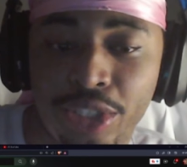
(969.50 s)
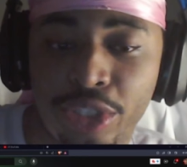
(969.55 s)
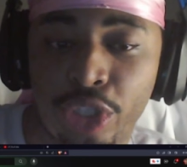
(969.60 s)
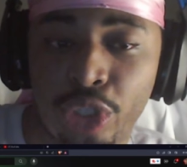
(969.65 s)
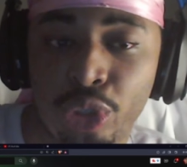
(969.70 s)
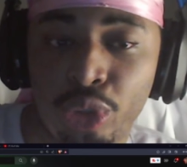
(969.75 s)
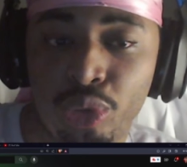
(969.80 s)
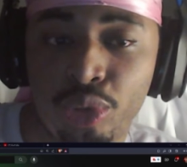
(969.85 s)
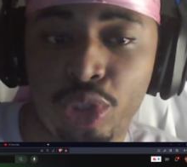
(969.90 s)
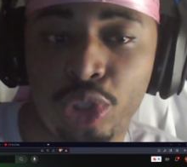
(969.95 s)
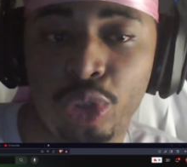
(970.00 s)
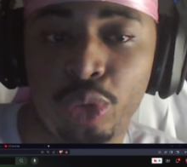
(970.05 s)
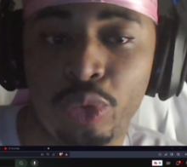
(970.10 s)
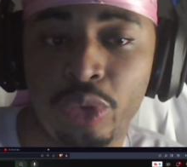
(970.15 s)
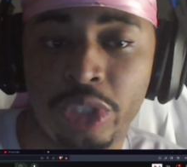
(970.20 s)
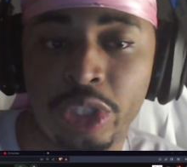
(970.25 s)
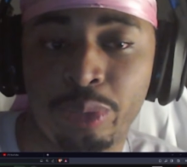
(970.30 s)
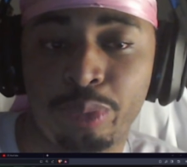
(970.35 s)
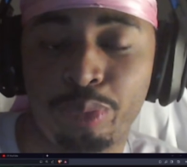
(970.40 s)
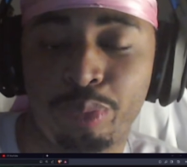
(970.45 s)
skewed
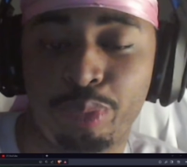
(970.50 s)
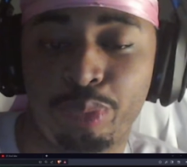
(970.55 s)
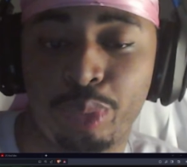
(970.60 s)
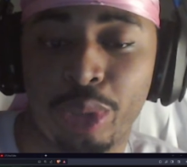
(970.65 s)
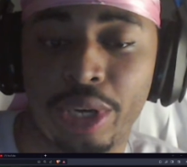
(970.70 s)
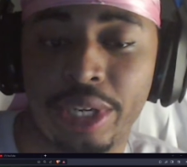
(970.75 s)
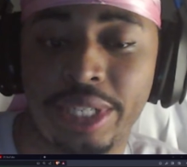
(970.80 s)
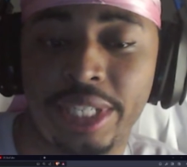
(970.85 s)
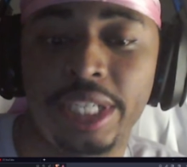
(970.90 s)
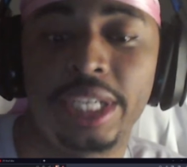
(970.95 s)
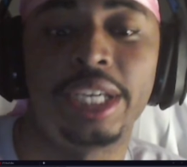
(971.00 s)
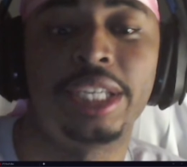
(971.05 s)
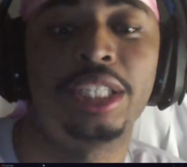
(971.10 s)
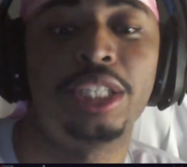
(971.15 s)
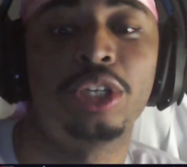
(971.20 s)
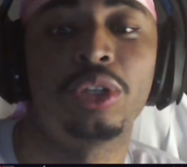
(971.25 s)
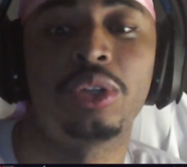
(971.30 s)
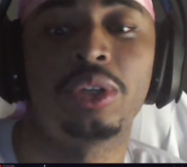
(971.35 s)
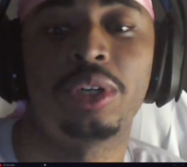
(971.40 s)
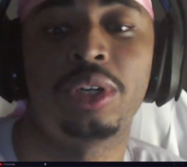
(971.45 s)
to a
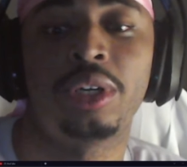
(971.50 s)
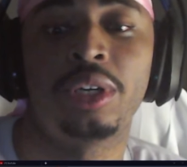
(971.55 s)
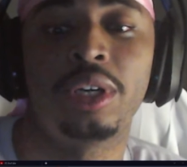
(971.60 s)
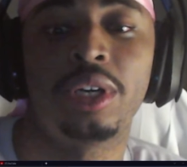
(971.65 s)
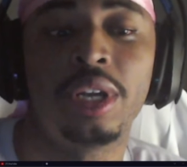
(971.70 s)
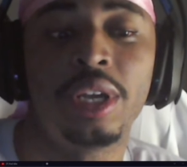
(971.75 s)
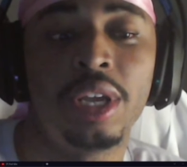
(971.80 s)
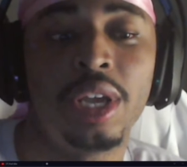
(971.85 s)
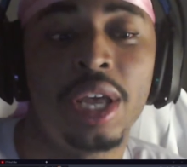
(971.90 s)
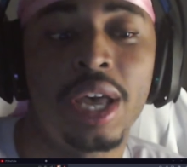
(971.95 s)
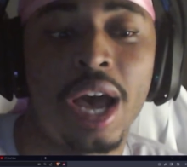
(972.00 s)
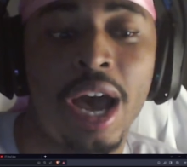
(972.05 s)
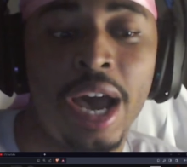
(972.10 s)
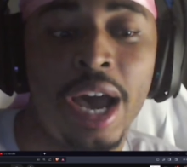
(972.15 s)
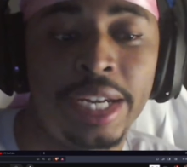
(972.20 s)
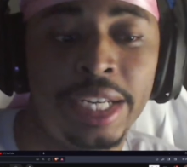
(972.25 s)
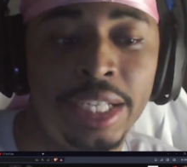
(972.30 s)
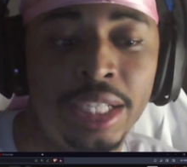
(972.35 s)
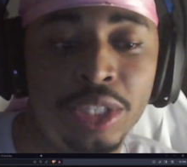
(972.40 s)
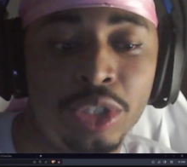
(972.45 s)
particular
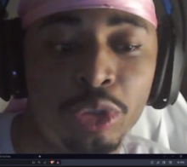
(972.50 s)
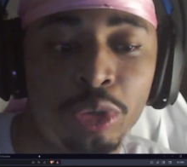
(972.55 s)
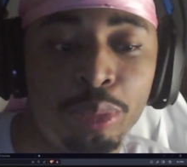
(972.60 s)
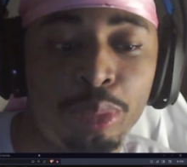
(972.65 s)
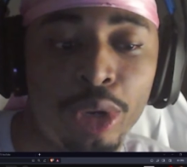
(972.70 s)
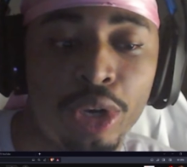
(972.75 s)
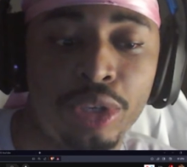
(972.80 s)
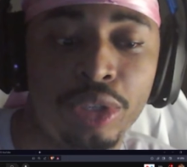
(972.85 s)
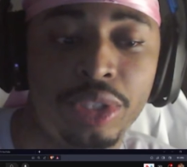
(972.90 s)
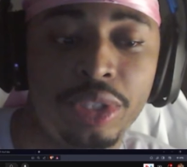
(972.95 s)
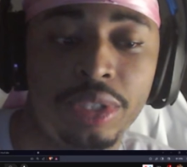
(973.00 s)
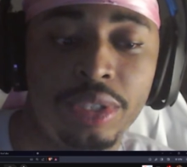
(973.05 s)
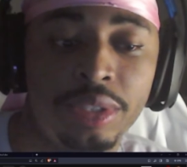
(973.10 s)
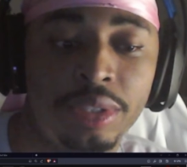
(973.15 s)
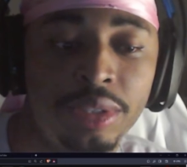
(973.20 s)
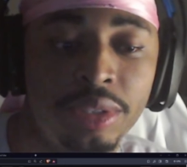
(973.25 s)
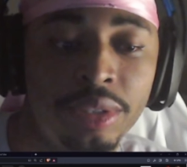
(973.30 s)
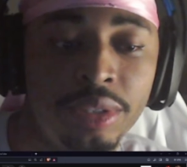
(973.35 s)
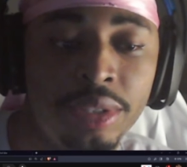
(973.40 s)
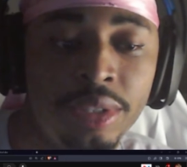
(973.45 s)
audience or person.
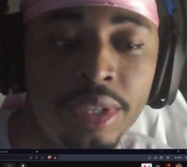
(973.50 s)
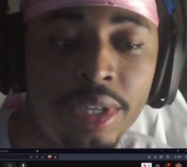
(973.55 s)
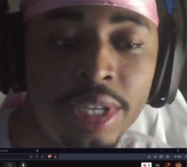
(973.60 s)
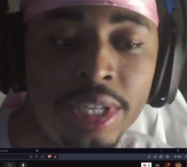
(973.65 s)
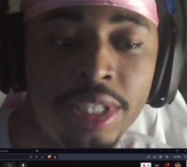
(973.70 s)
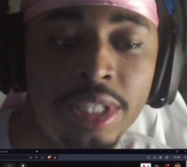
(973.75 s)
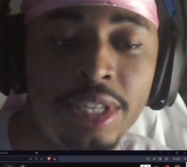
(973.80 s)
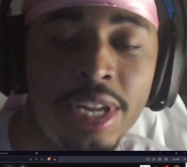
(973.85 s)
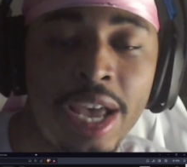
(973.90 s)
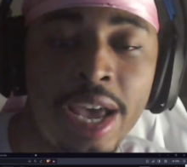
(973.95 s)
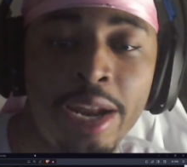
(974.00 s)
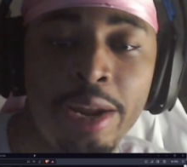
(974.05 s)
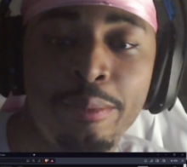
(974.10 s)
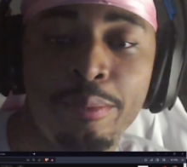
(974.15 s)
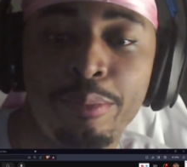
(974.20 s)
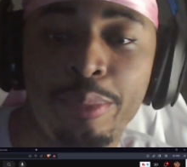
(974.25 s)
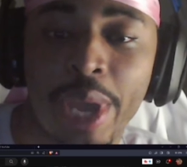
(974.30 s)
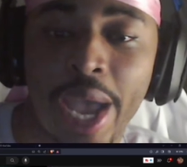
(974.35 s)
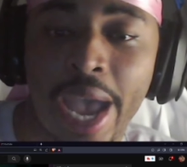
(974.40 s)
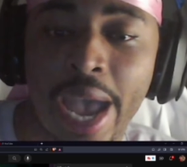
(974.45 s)
It's not
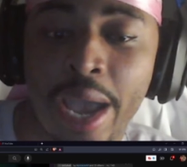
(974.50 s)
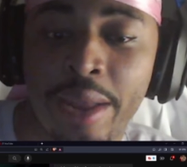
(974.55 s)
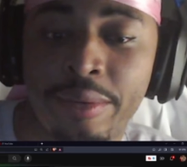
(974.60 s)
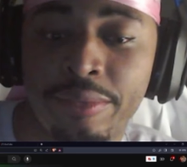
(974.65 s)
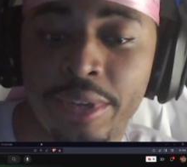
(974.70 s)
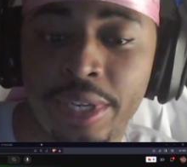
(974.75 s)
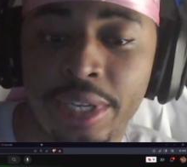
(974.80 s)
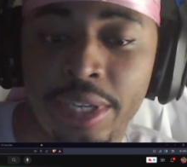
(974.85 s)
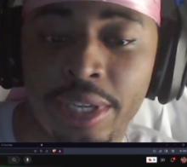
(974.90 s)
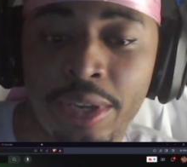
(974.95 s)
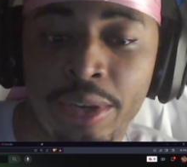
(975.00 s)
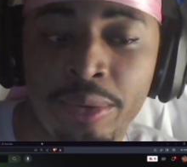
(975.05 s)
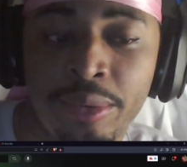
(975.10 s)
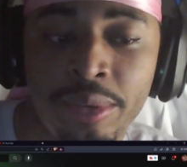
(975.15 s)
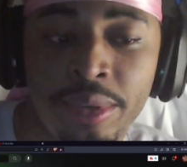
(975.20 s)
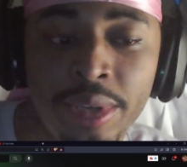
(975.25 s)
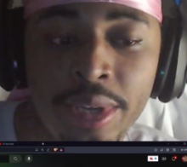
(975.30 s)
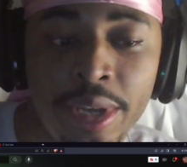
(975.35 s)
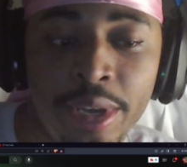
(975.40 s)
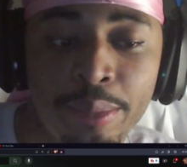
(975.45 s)
a bad
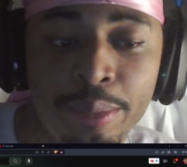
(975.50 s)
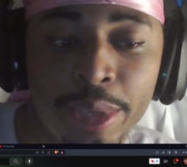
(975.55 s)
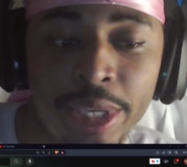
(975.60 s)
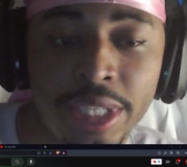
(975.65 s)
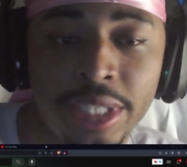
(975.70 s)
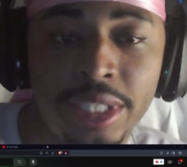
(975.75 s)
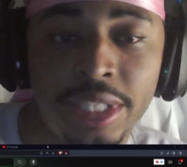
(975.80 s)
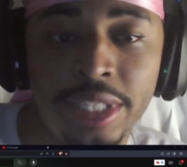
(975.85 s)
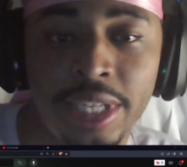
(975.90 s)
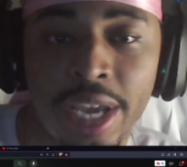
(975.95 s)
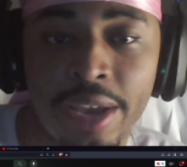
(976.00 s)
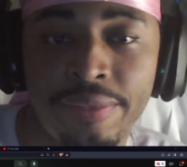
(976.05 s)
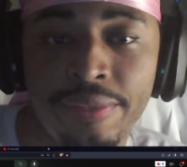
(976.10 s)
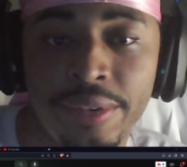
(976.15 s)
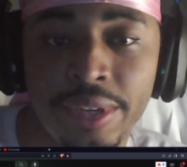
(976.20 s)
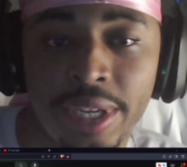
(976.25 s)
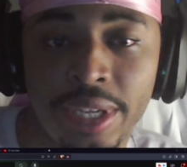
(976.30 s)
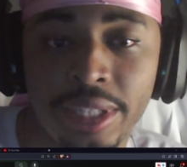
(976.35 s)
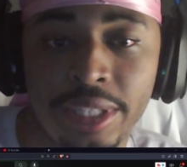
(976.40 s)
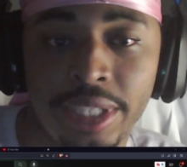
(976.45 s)
video, but it's
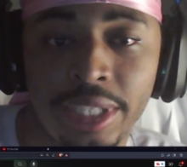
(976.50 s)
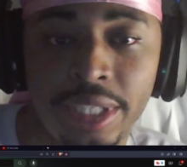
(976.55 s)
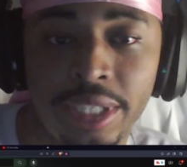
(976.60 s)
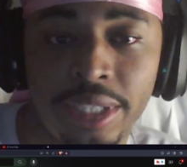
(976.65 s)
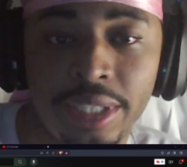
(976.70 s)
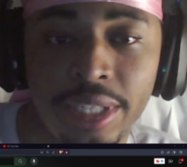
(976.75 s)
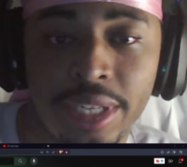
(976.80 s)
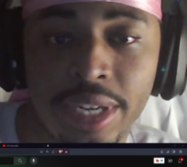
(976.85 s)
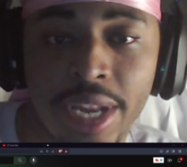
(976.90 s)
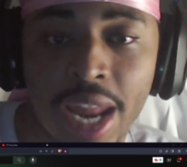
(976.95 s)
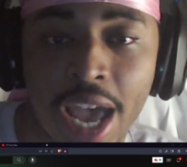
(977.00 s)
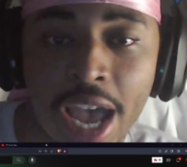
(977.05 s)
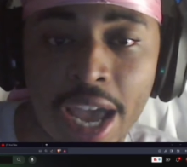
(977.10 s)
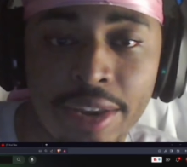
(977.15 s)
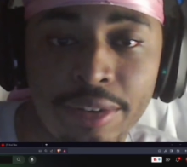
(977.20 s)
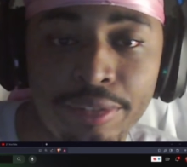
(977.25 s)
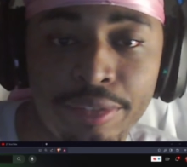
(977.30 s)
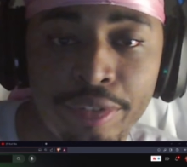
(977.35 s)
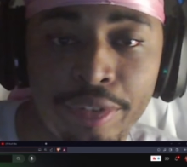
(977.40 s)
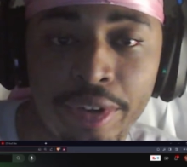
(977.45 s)
definitely
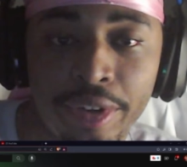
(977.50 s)
not